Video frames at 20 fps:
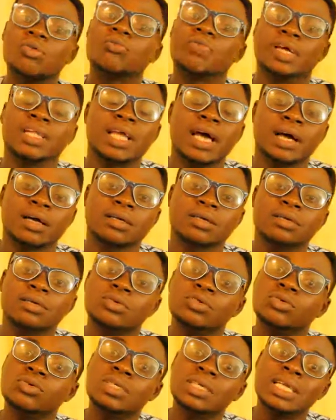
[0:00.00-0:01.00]
no further.
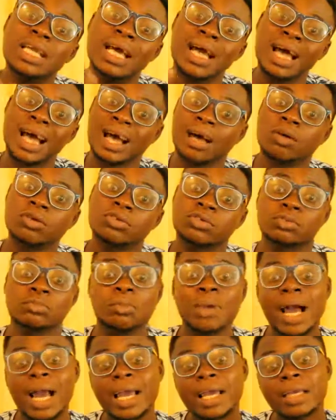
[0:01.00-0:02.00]
Do you need a house to
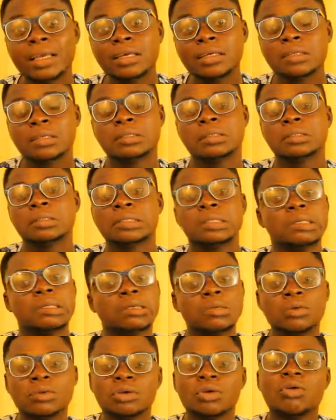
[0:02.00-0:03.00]
buy?
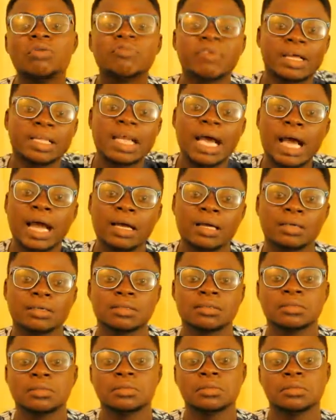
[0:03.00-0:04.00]
Look no further.
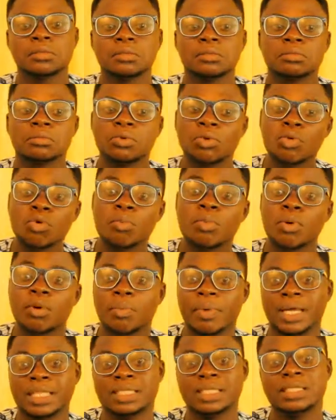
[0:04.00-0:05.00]
Go
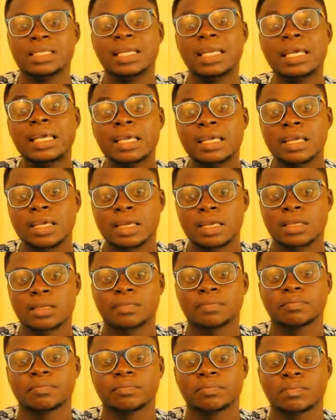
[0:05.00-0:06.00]
Property Link.
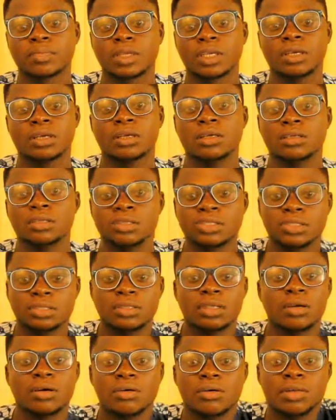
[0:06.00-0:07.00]
It's
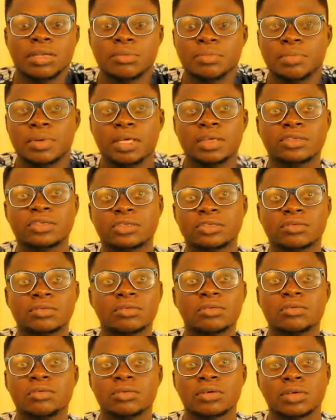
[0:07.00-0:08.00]
the only place
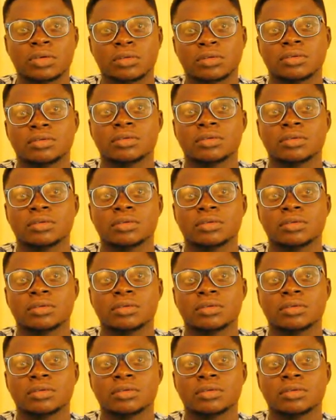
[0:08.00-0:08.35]
to look